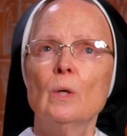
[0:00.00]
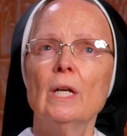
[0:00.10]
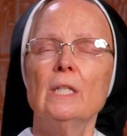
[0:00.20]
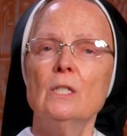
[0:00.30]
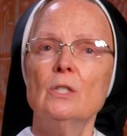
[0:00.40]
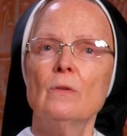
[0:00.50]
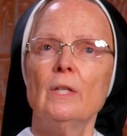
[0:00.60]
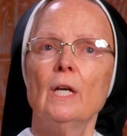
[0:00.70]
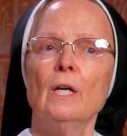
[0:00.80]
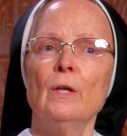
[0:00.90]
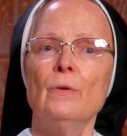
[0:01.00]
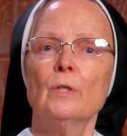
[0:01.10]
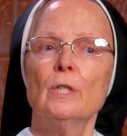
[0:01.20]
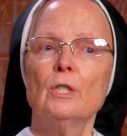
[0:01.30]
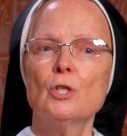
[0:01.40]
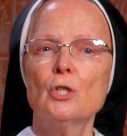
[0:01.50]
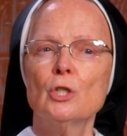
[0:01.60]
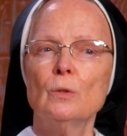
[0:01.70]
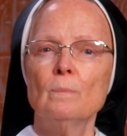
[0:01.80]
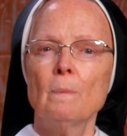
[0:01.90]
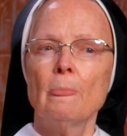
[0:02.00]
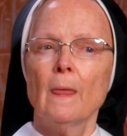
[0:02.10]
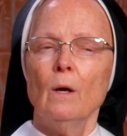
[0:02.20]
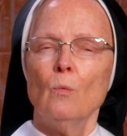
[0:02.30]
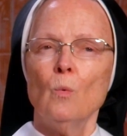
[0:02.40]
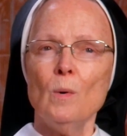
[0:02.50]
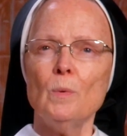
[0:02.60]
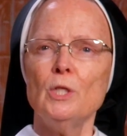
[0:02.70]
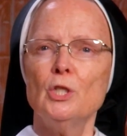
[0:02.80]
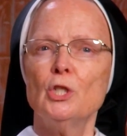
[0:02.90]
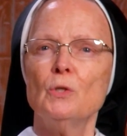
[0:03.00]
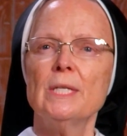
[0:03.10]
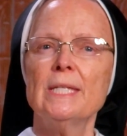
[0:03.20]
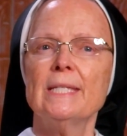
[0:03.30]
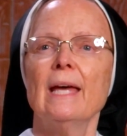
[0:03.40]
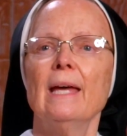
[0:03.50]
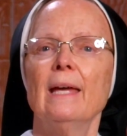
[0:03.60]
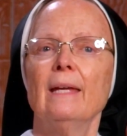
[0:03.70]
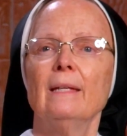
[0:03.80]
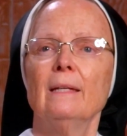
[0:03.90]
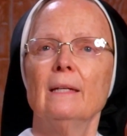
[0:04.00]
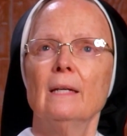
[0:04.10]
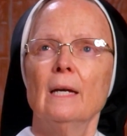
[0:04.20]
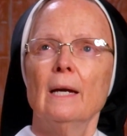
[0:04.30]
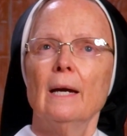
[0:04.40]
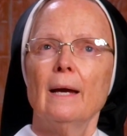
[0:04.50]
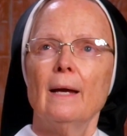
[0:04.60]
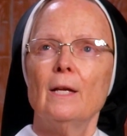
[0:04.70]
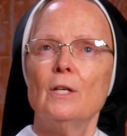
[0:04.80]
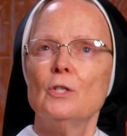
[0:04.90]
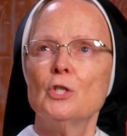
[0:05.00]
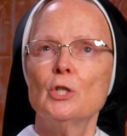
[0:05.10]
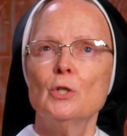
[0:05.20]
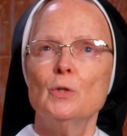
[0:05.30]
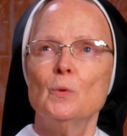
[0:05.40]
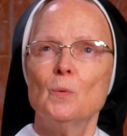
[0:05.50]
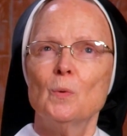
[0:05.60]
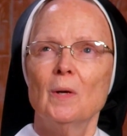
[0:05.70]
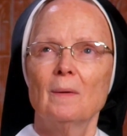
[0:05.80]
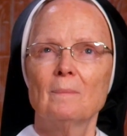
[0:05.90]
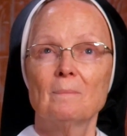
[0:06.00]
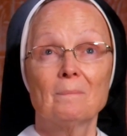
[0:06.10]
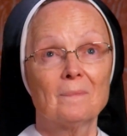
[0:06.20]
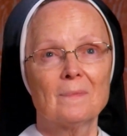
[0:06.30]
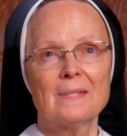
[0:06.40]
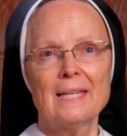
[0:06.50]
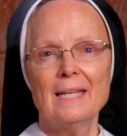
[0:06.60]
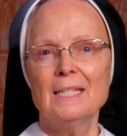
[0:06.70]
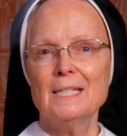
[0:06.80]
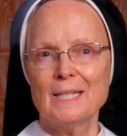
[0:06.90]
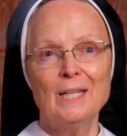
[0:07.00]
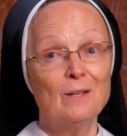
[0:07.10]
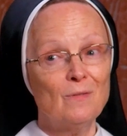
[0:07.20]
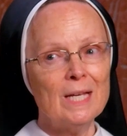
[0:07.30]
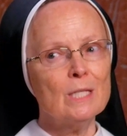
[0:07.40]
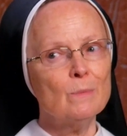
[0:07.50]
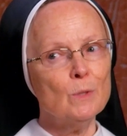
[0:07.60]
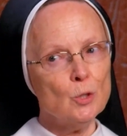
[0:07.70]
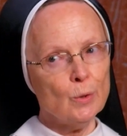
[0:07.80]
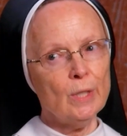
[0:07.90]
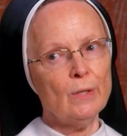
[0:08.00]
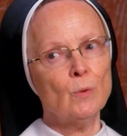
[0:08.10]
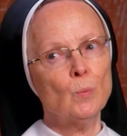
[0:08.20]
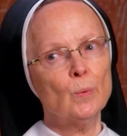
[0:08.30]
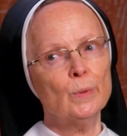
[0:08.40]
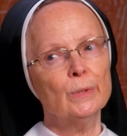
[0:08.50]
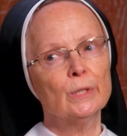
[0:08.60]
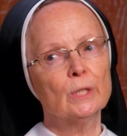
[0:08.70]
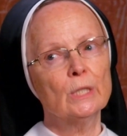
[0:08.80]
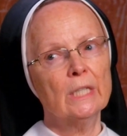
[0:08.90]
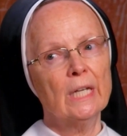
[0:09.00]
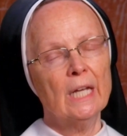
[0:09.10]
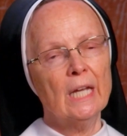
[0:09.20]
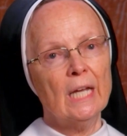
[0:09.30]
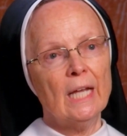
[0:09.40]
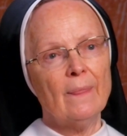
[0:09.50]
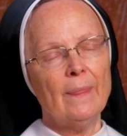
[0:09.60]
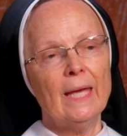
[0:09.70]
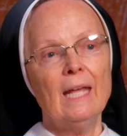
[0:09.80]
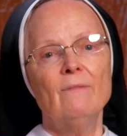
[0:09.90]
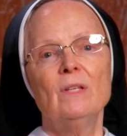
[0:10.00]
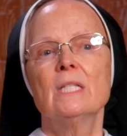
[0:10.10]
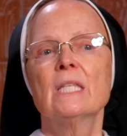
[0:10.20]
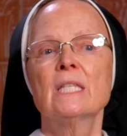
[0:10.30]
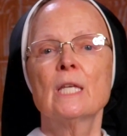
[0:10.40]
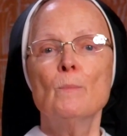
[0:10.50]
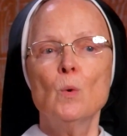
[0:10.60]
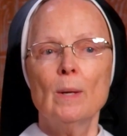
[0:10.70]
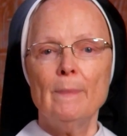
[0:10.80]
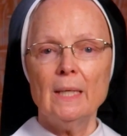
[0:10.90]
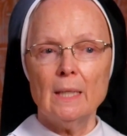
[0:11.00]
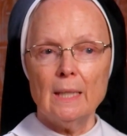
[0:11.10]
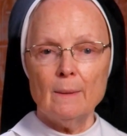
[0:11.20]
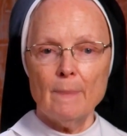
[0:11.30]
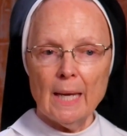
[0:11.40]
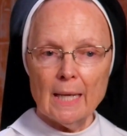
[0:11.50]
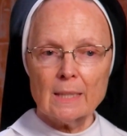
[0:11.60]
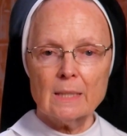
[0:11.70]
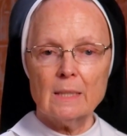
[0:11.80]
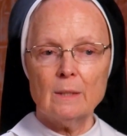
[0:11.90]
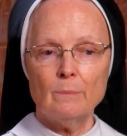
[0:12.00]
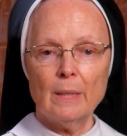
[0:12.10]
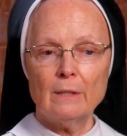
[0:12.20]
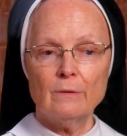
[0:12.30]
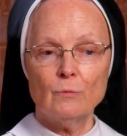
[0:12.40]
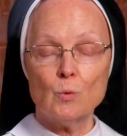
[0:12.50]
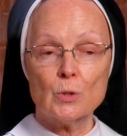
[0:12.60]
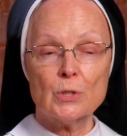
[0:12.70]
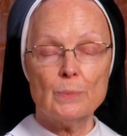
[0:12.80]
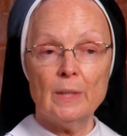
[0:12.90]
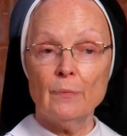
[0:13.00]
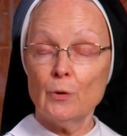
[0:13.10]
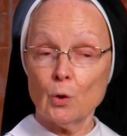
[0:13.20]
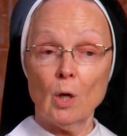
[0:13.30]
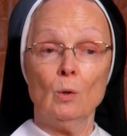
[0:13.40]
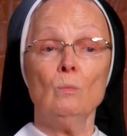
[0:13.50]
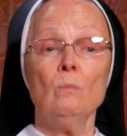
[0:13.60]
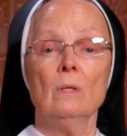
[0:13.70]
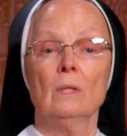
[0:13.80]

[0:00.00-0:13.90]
again, to the other issue, what would you say to, sad to say, a vast majority of the world that have in some way been impacted by divorce, be it their own,